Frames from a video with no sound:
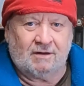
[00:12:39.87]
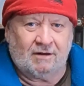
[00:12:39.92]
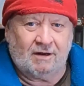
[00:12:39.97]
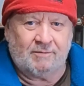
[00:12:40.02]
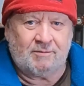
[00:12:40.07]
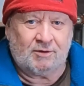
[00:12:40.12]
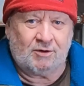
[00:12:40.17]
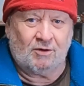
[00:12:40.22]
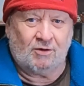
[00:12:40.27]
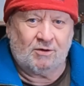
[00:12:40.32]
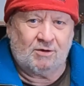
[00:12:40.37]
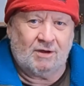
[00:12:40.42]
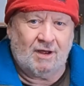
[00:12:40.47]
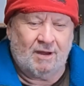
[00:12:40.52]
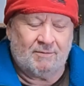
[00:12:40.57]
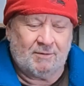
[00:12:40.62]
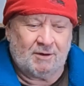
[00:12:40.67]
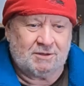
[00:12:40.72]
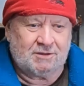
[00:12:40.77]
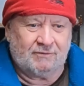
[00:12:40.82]
Let me know
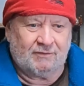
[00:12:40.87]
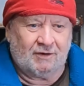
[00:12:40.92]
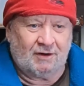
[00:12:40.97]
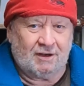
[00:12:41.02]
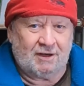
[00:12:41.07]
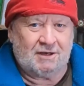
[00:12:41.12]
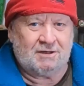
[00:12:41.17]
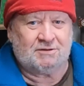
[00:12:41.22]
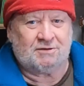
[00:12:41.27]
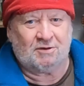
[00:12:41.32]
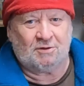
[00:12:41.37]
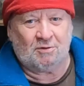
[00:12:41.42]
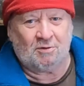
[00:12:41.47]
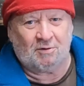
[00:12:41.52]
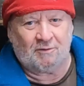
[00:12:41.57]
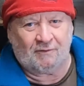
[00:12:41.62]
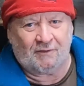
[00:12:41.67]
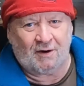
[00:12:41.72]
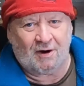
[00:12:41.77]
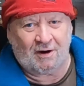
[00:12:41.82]
how much of a lazy
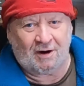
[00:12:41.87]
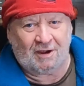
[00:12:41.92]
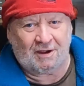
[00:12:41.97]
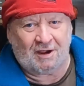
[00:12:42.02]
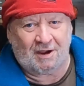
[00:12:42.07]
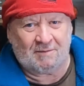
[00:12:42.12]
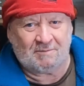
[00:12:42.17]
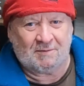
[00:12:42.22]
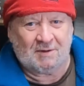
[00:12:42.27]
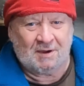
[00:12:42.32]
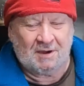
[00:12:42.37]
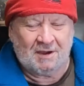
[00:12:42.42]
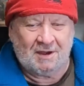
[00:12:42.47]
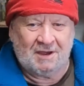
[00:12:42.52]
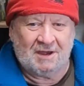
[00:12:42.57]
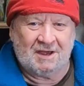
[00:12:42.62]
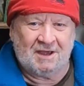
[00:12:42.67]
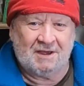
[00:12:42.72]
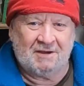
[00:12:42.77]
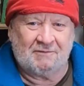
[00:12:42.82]
old fart I am
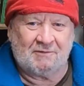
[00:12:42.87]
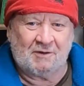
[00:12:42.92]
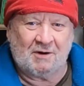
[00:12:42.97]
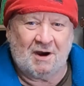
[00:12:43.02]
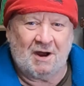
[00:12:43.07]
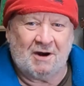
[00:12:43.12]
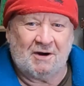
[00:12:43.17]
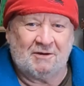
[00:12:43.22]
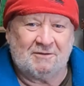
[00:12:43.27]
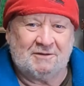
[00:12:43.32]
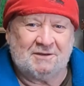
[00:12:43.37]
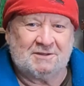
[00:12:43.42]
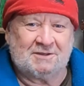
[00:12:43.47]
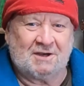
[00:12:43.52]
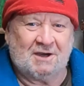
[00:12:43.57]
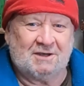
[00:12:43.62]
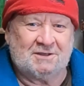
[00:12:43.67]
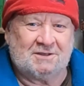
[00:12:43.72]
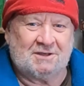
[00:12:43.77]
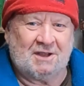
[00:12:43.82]
for hiring these
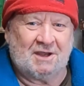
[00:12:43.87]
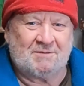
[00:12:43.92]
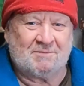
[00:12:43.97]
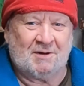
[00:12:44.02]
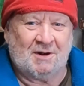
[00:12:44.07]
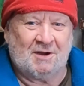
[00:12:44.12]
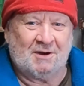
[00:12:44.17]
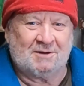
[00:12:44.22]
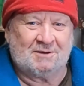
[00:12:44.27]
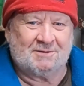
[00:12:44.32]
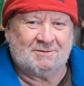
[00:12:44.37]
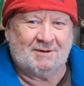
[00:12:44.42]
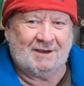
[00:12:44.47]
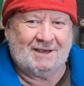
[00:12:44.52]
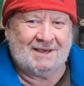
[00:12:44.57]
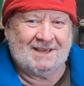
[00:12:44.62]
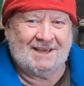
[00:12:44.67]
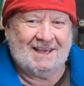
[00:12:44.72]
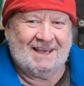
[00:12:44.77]
guys to take the logs away.